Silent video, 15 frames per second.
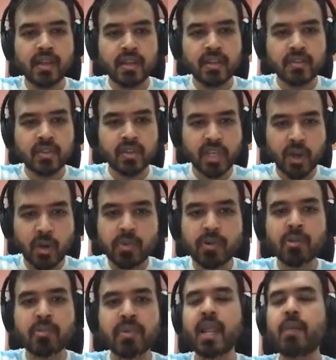So the output
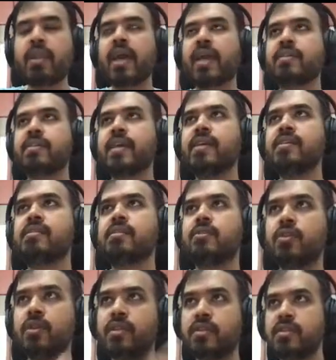will be lambda xx.
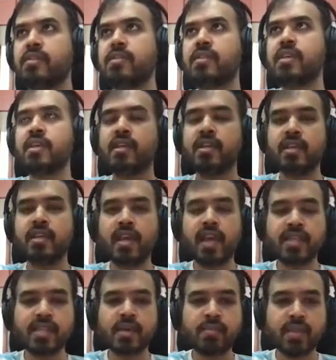So this is the
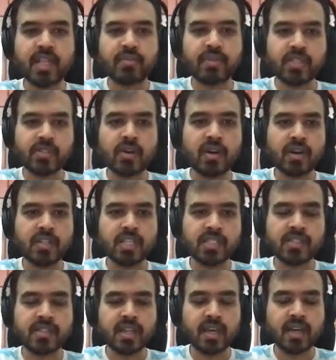example that we saw
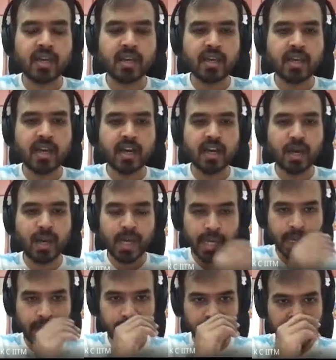just
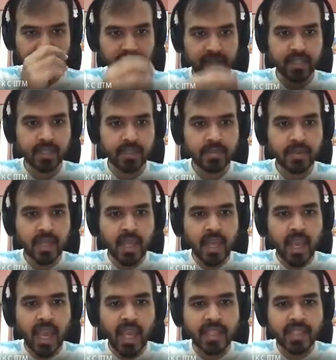earlier.
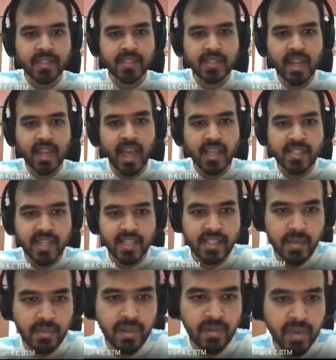And this is the last
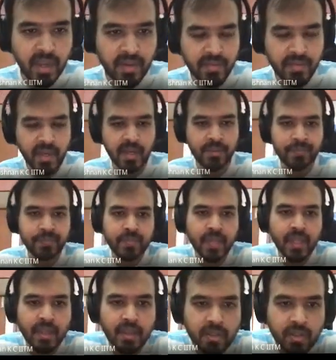example where
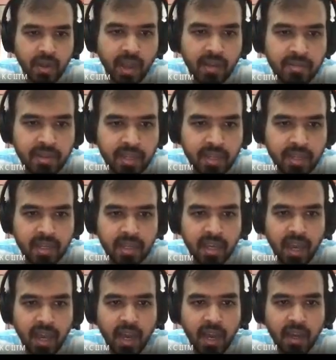you have a
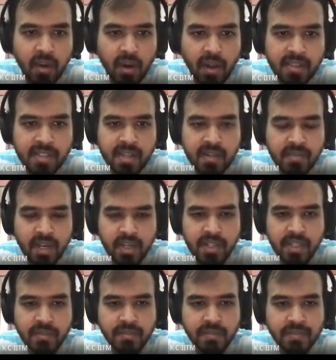constant
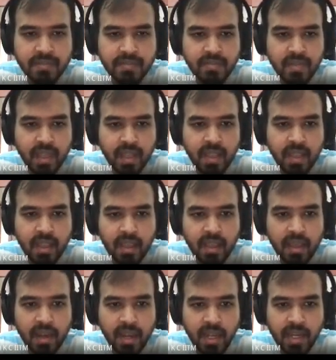function,
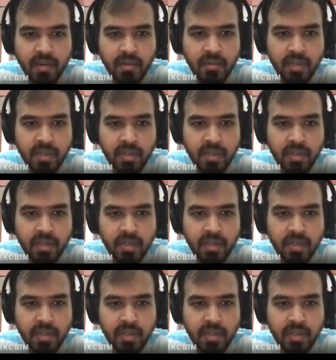right, which